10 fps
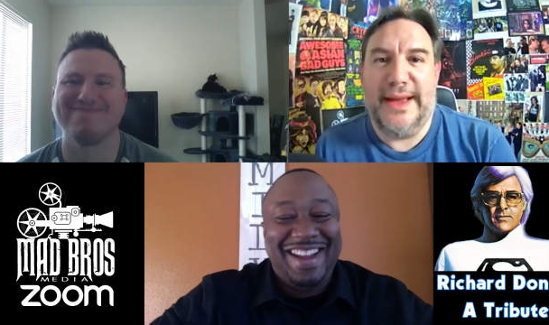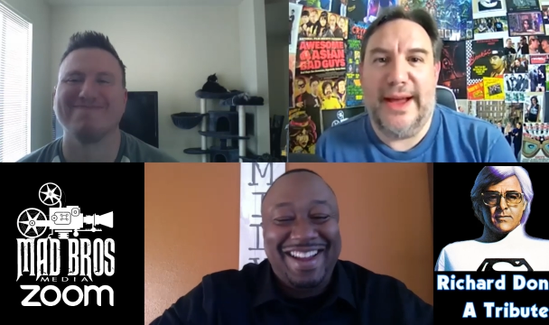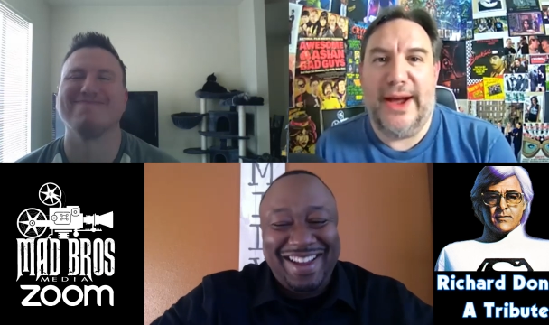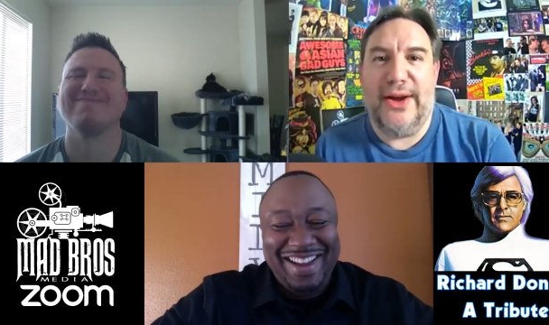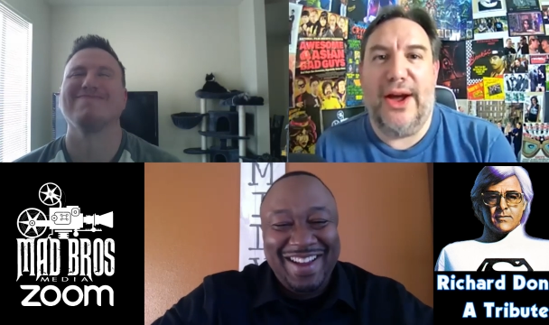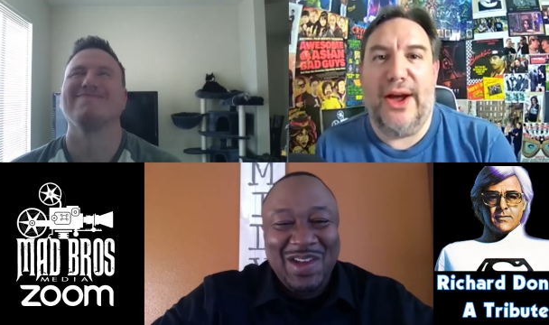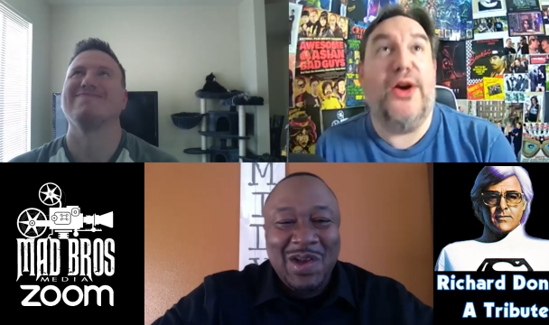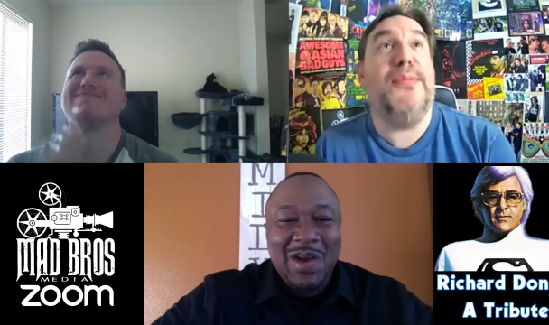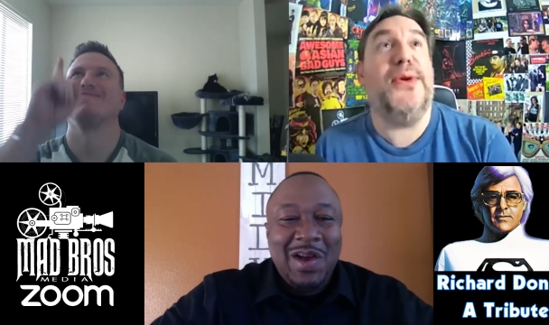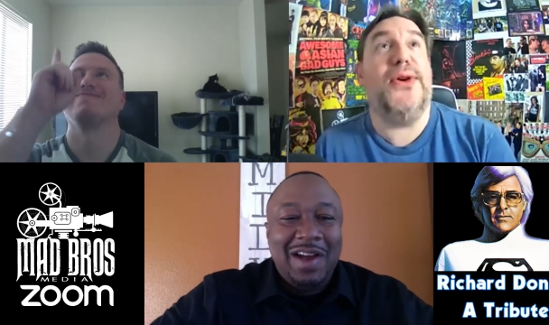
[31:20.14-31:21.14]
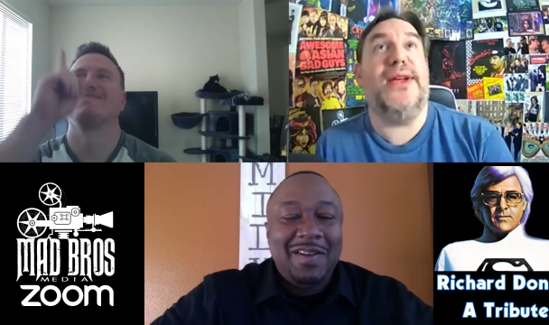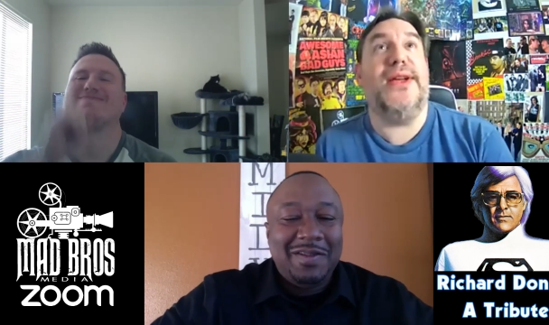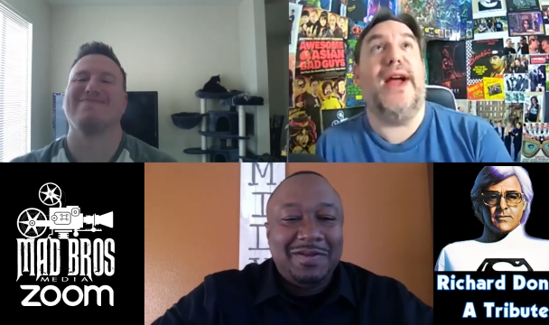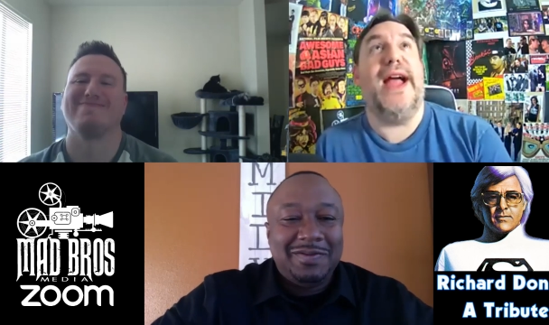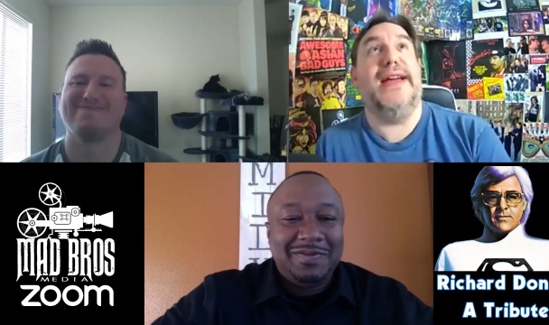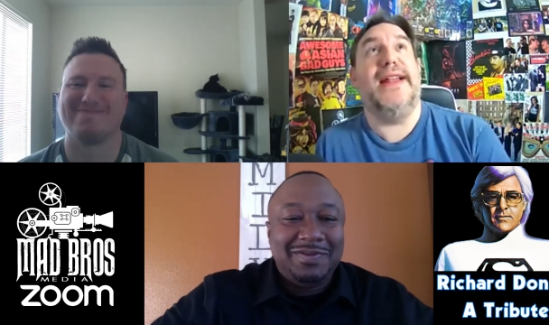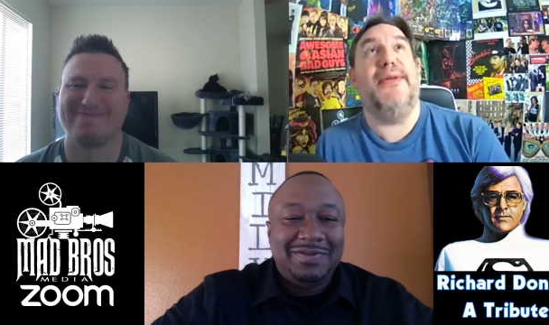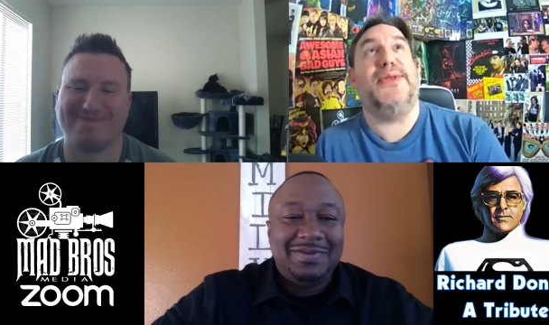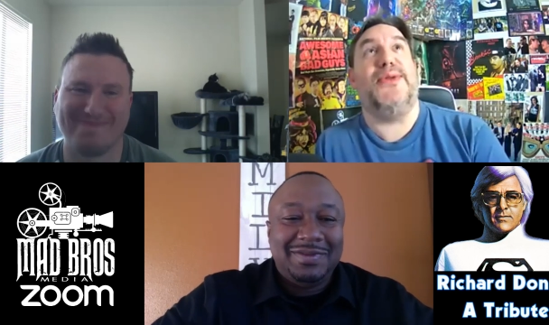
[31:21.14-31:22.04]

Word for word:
Speaker 1: I, I, hope you're you're hanging out with